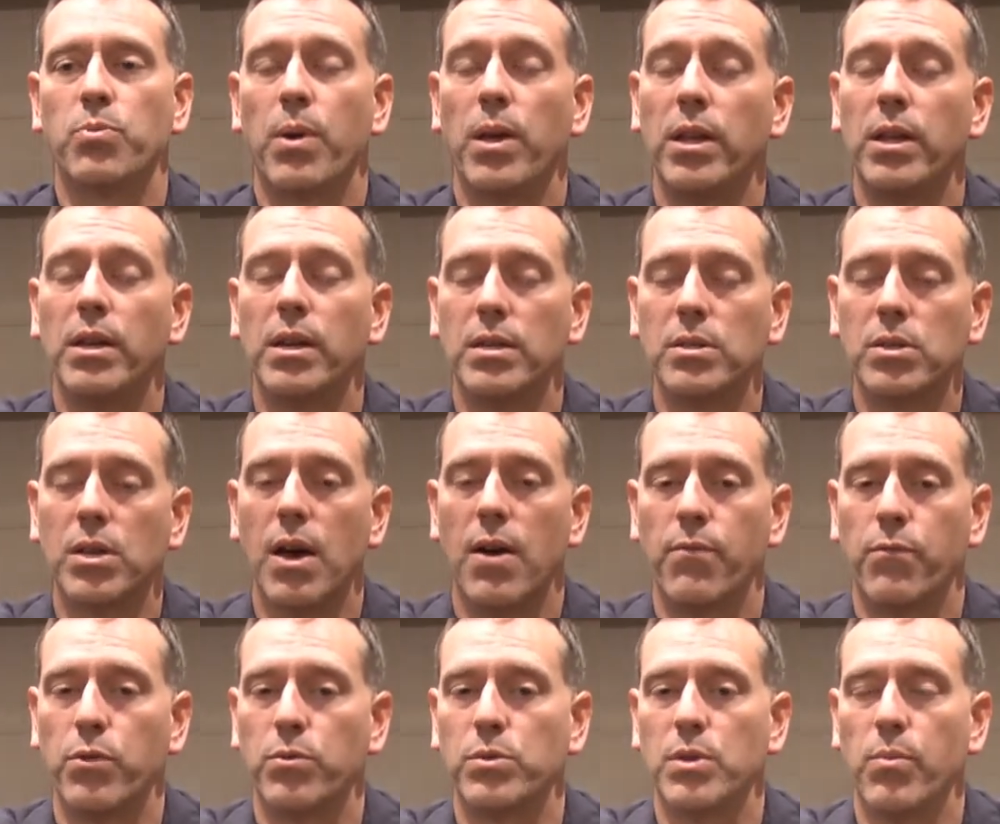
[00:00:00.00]
probably does come
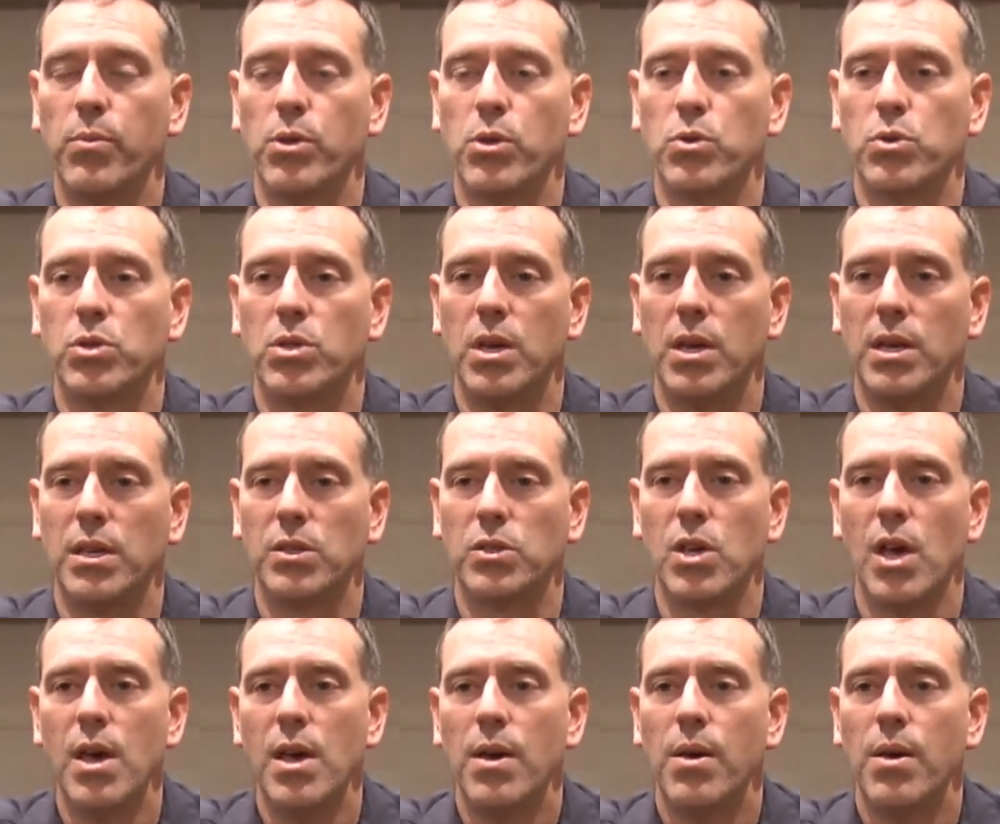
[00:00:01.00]
from some of those things.